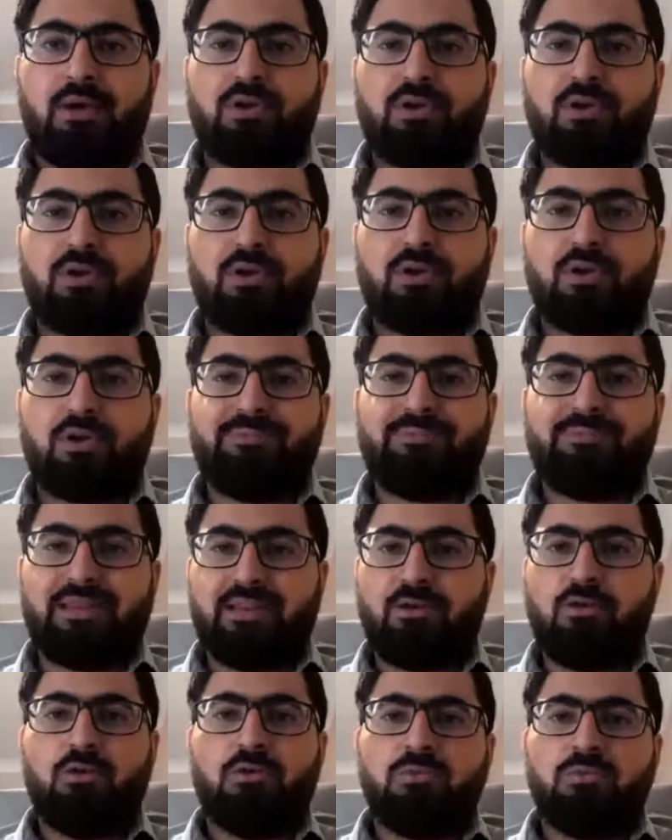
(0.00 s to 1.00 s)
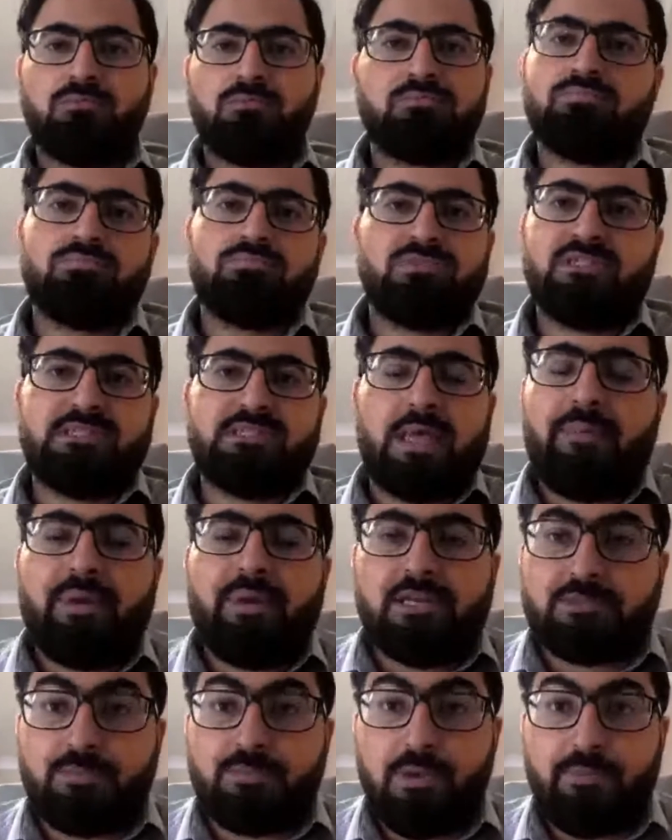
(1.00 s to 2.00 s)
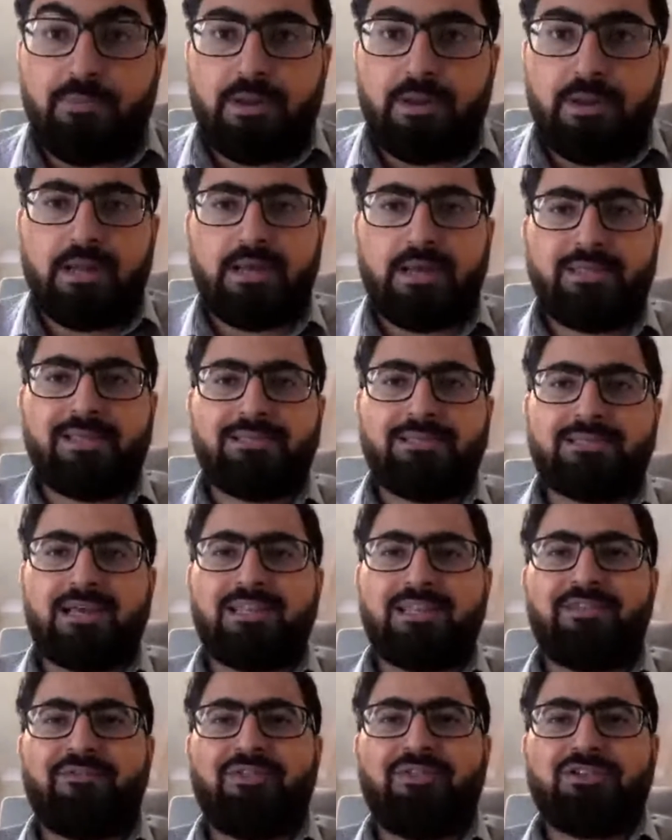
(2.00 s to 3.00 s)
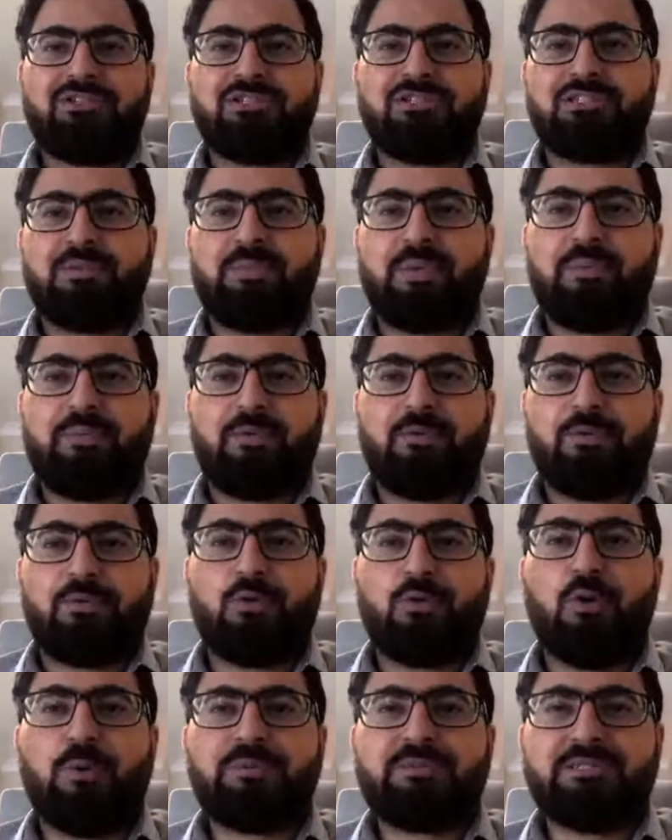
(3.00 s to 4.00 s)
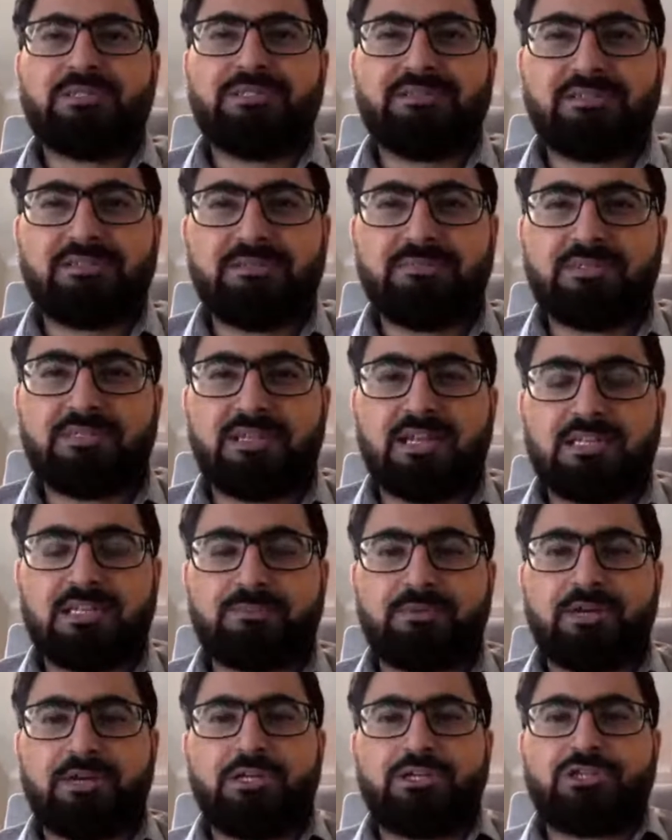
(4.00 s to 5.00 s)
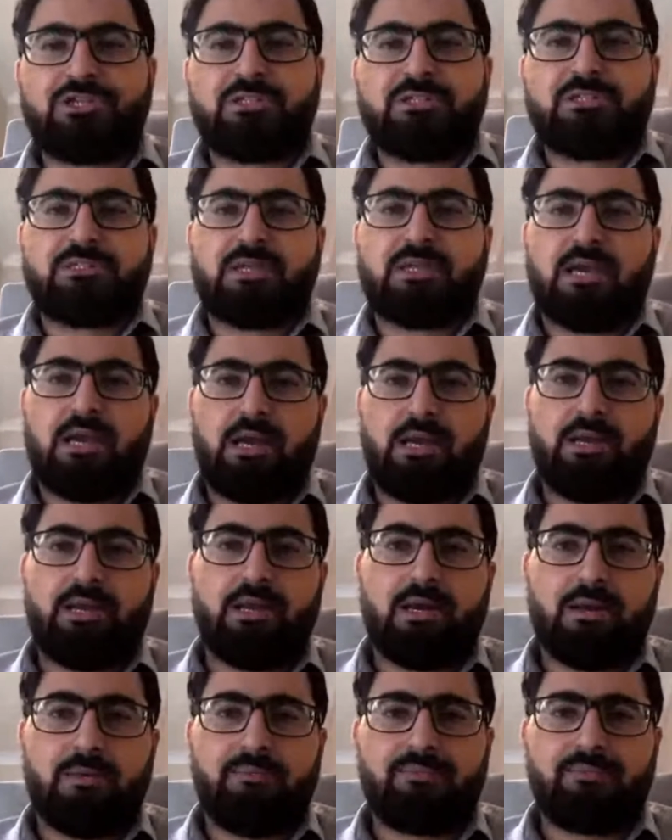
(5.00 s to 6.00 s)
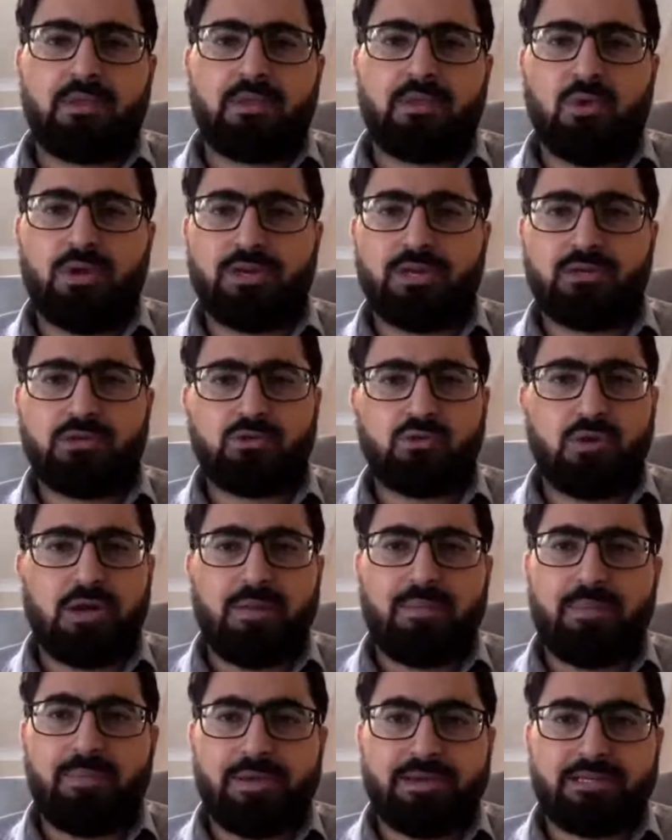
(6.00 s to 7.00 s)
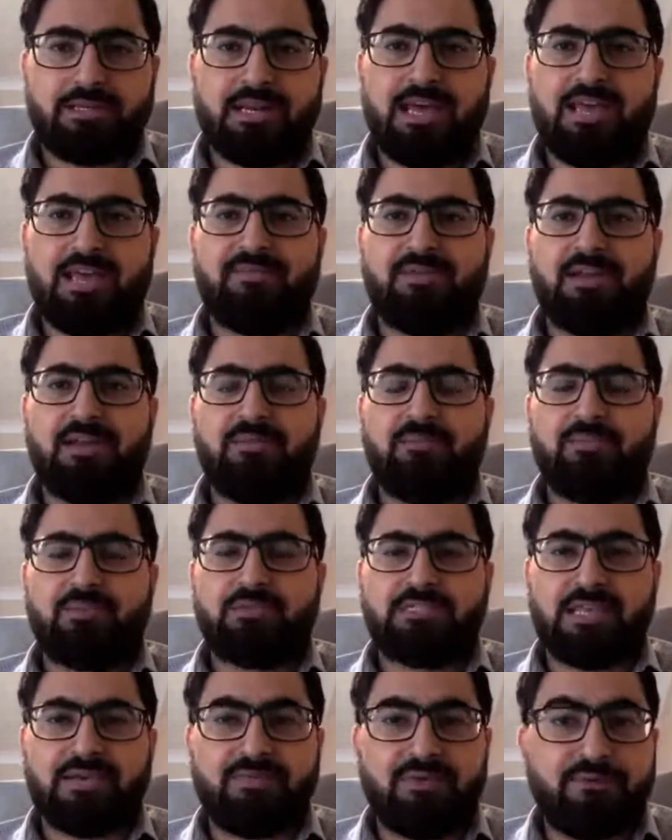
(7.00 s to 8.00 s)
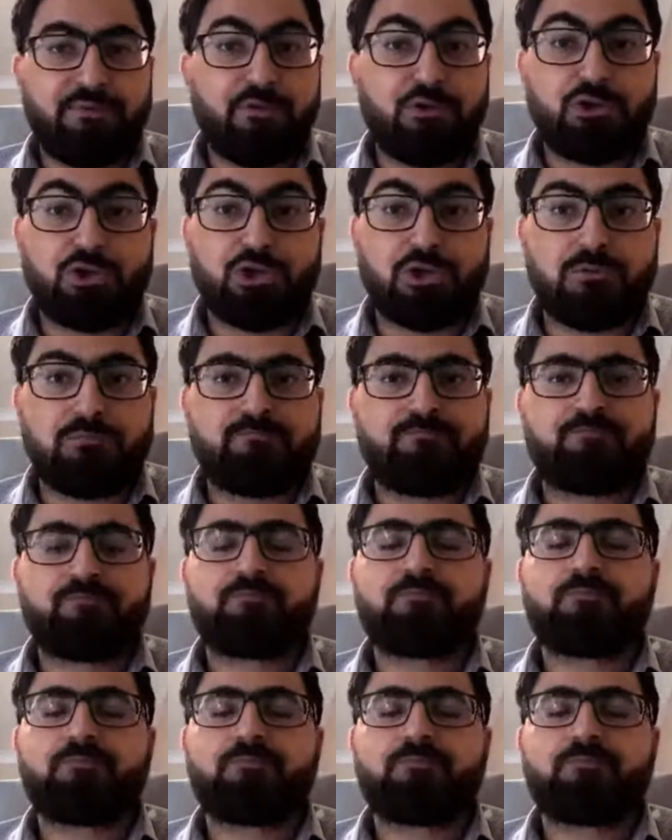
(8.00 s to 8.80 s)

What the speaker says: Could have easily been, these nameless people. These are individuals and people with hopes and dreams and aspirations and wanting to have a better life and a safer future.